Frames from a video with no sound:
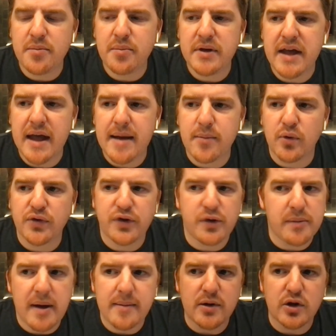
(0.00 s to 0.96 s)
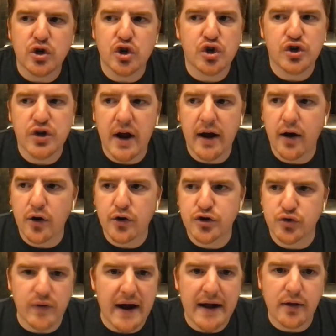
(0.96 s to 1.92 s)
be able to maybe share
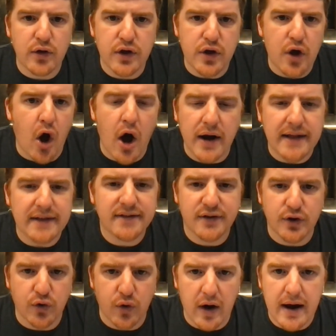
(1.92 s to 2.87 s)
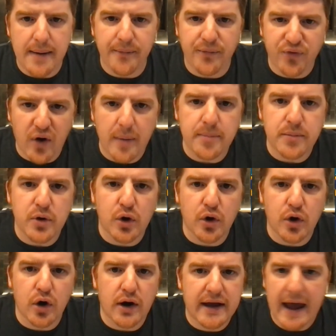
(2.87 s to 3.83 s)
directly on Instagram from
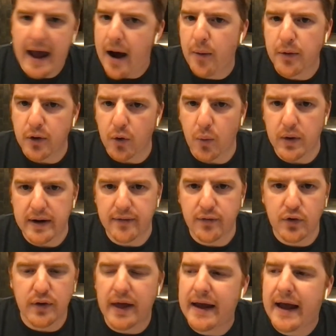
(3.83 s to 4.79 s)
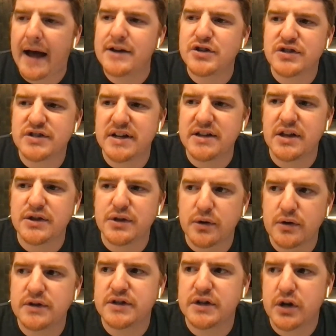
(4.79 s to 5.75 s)
your account or whatever. Like, I just think that
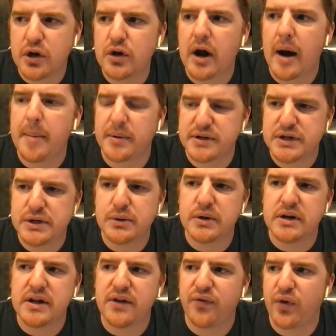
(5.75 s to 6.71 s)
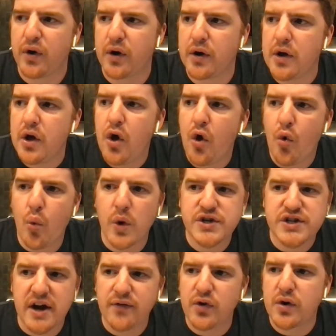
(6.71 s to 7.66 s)
there is a good opportunity for
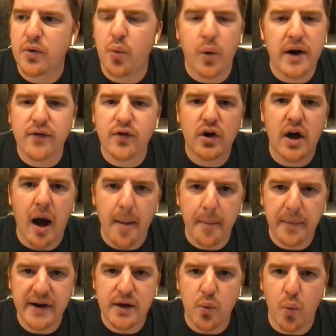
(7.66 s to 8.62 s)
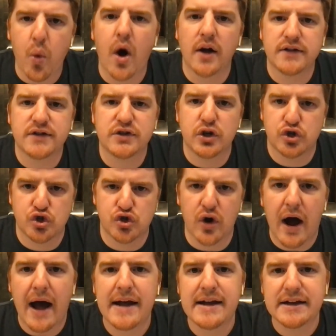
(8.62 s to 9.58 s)
whatever company wants to
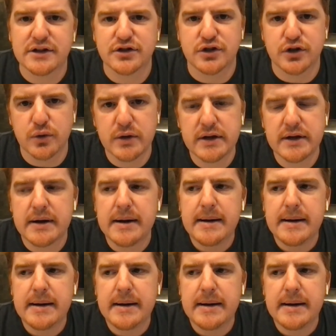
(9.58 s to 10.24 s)
try and do it.